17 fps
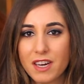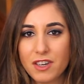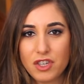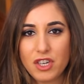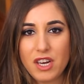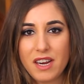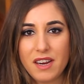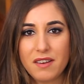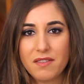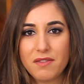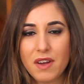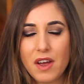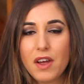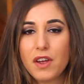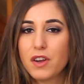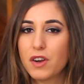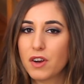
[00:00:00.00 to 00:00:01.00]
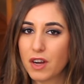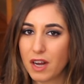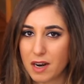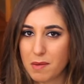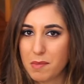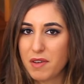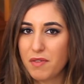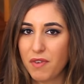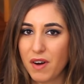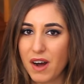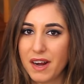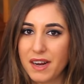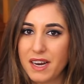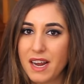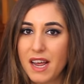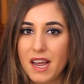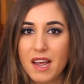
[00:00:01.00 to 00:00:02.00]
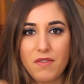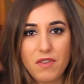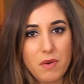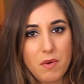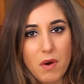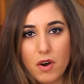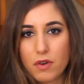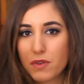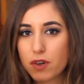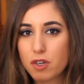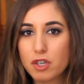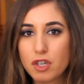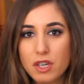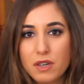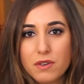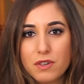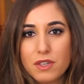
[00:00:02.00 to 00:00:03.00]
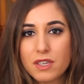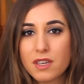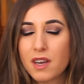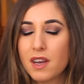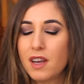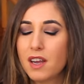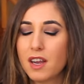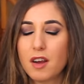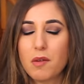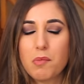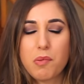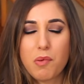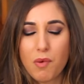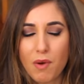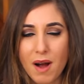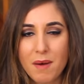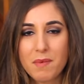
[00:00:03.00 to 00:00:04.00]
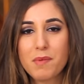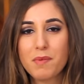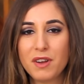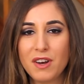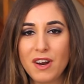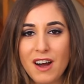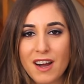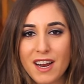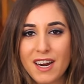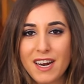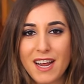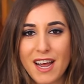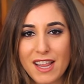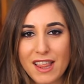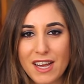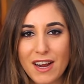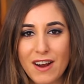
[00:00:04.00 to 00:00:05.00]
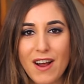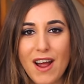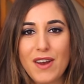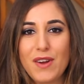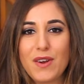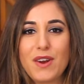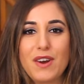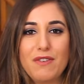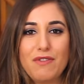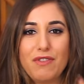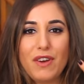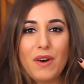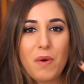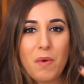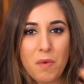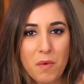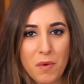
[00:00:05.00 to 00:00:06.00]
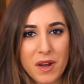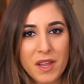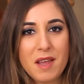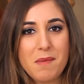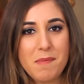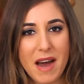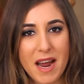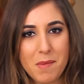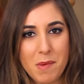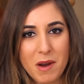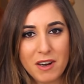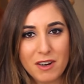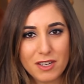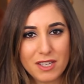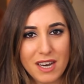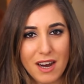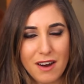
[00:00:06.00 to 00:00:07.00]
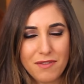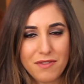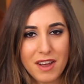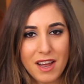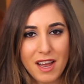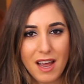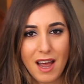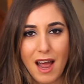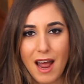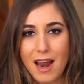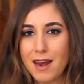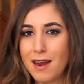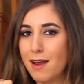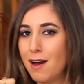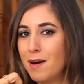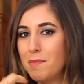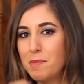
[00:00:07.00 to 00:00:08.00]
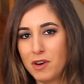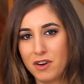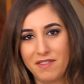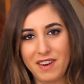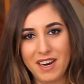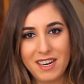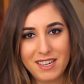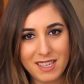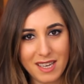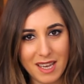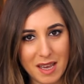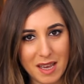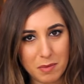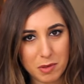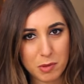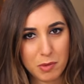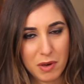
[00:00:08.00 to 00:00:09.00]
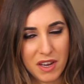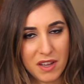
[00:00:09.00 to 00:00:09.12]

achieve, you're gonna be fine. If you overshoot, you're probably not gonna get there and you're gonna feel really bad about yourself and not motivated to keep spring